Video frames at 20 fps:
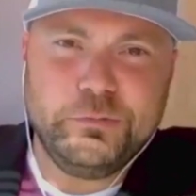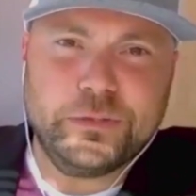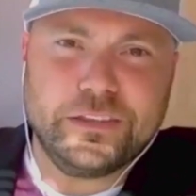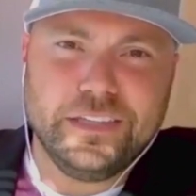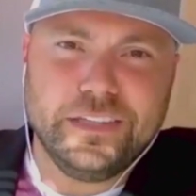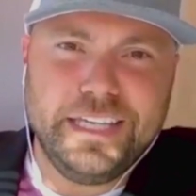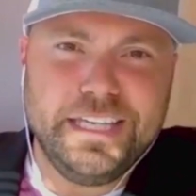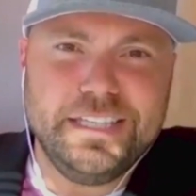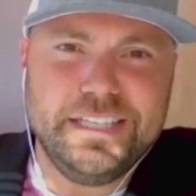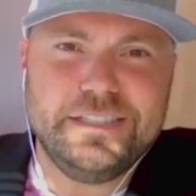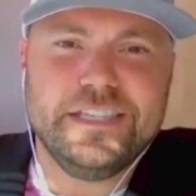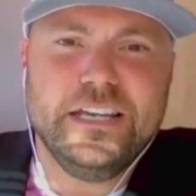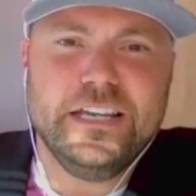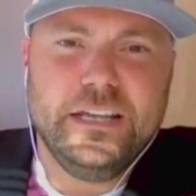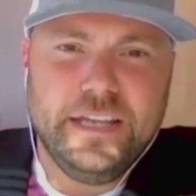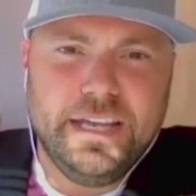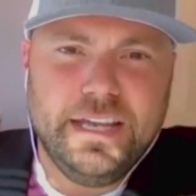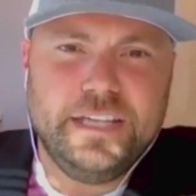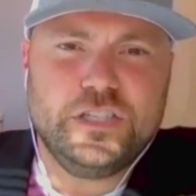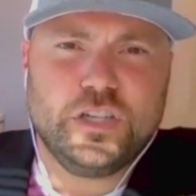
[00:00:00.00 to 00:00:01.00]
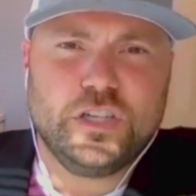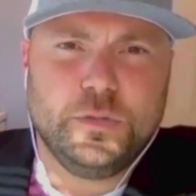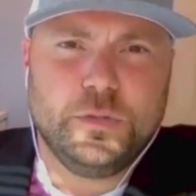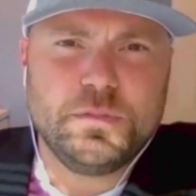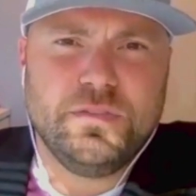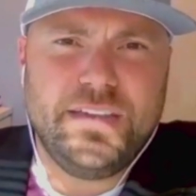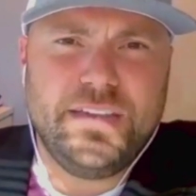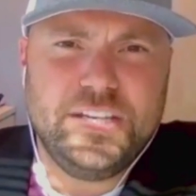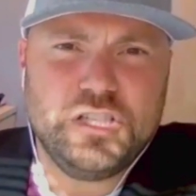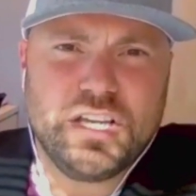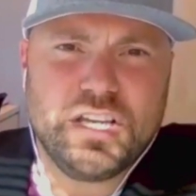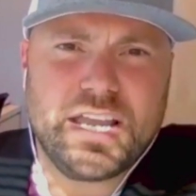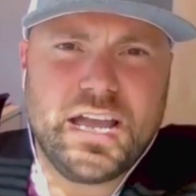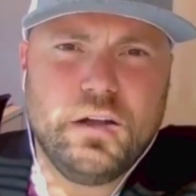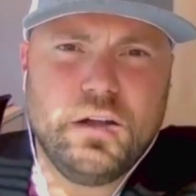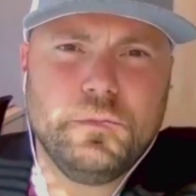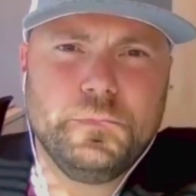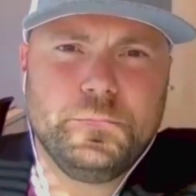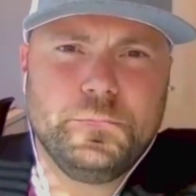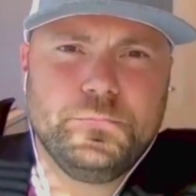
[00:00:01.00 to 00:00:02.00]
We lead with leads in terms of
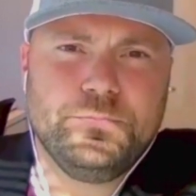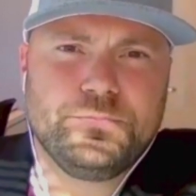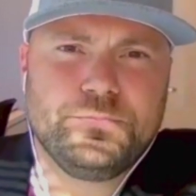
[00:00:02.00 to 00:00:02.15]
agent